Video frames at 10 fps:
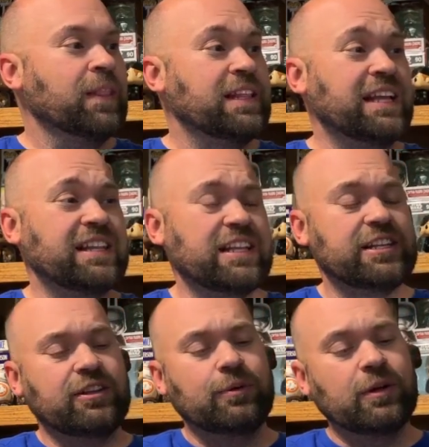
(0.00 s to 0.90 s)
It's actually
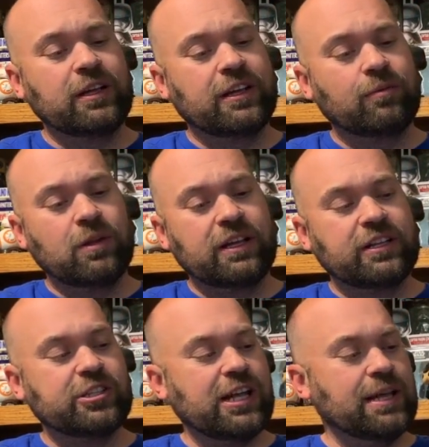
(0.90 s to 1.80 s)
still in really, really
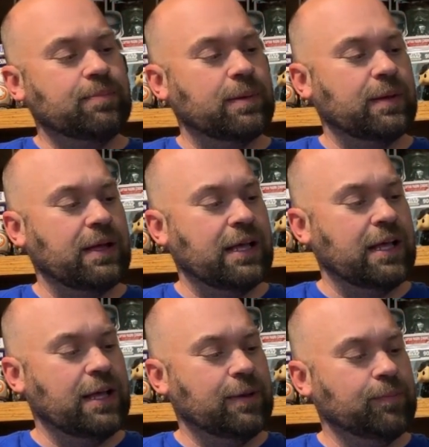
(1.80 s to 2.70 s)
good shape.
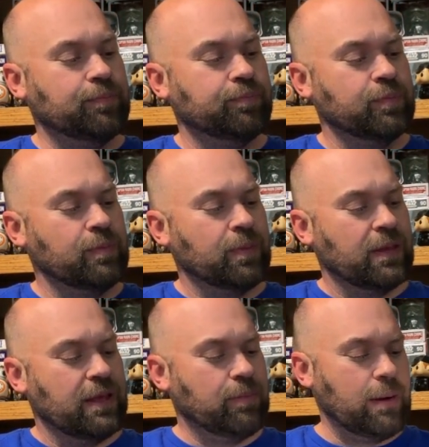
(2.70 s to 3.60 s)
Um,
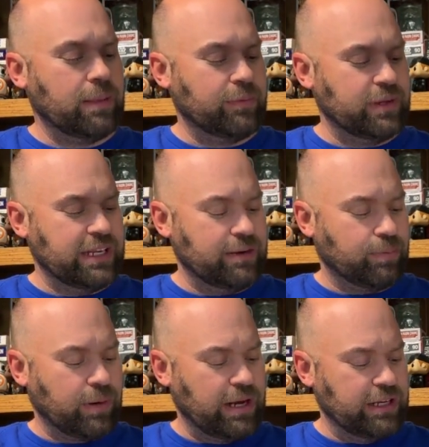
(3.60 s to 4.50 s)
probably would need a
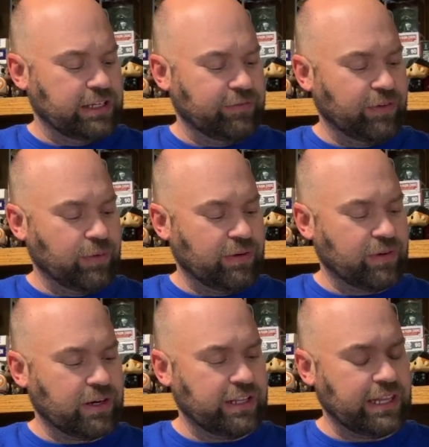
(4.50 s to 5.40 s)
press if you were
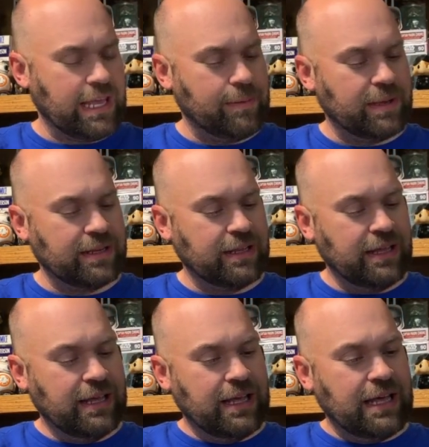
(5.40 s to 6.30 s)
ever going to slab it.
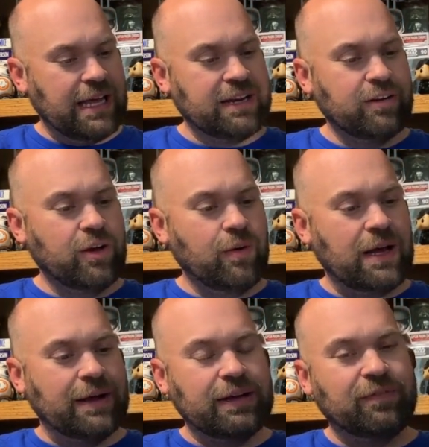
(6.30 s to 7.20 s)
I don't
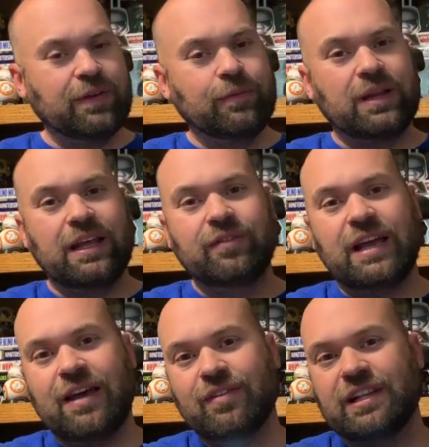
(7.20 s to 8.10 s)
know. I definitely would love to
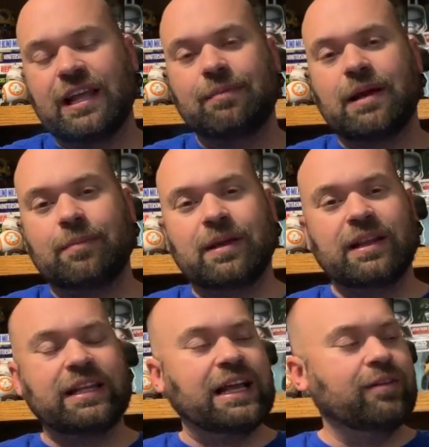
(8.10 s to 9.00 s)
have a slab copy of
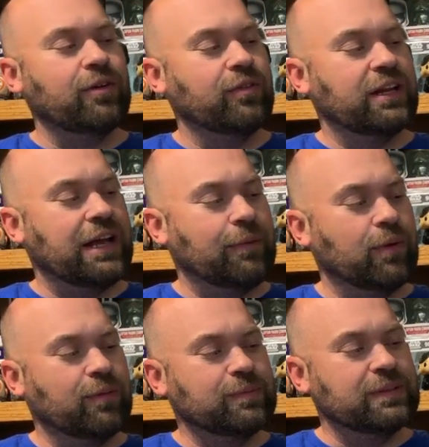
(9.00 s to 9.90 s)
this. I don't know that I
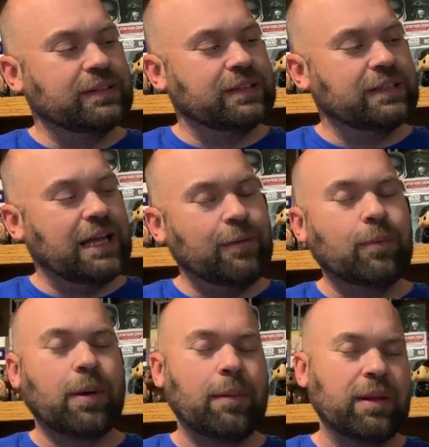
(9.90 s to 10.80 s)
will. I
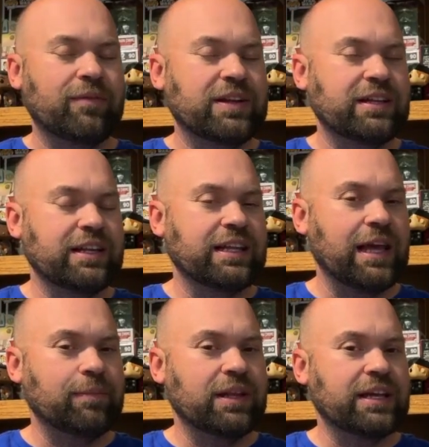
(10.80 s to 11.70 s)
will probably eventually
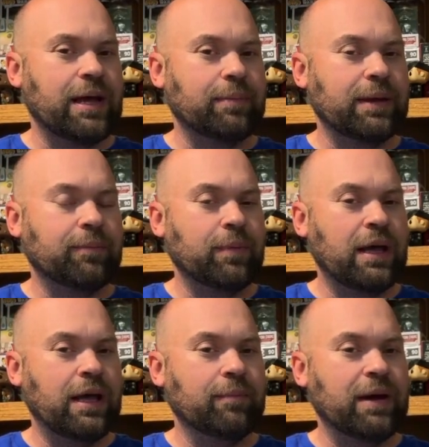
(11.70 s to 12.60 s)
slab this copy,
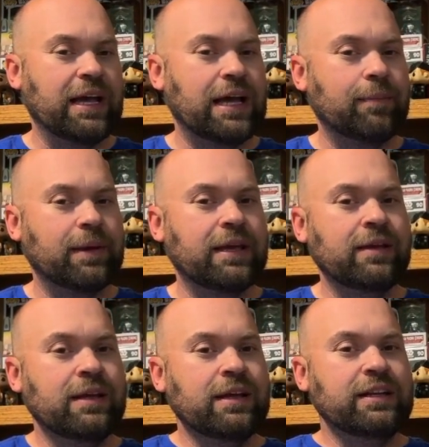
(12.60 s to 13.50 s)
uh, my copy,
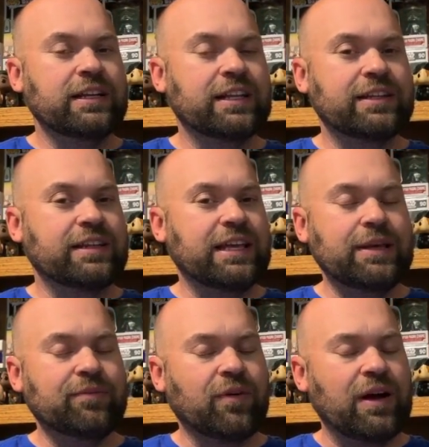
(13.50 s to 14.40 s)
just to
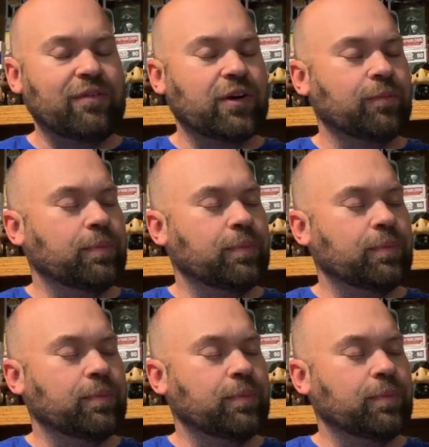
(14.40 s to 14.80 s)
keep forever.